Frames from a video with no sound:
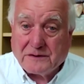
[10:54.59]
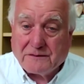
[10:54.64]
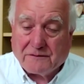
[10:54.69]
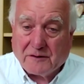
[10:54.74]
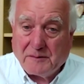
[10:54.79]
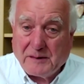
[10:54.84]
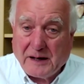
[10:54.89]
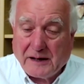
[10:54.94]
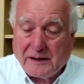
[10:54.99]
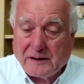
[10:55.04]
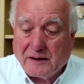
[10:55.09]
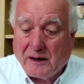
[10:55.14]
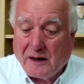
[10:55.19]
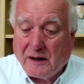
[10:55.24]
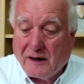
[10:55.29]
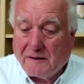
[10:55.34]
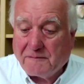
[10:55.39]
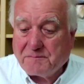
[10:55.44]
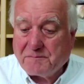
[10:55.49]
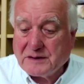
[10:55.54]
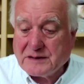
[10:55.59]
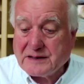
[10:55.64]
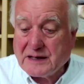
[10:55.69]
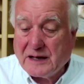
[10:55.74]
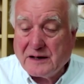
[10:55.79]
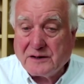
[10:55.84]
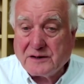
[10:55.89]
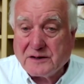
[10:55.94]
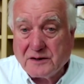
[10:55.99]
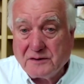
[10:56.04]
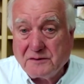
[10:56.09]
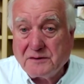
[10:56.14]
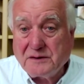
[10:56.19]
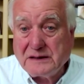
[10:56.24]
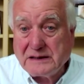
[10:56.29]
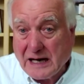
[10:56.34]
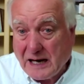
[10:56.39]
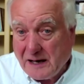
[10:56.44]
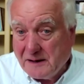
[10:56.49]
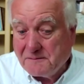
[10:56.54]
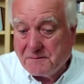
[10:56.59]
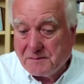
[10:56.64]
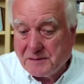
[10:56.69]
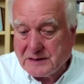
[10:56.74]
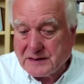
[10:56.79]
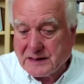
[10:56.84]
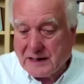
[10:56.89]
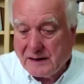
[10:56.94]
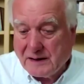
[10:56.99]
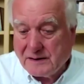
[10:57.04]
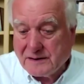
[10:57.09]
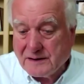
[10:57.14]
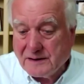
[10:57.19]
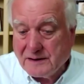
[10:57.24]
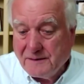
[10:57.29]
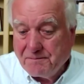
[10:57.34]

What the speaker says: from 8.5% to 10%.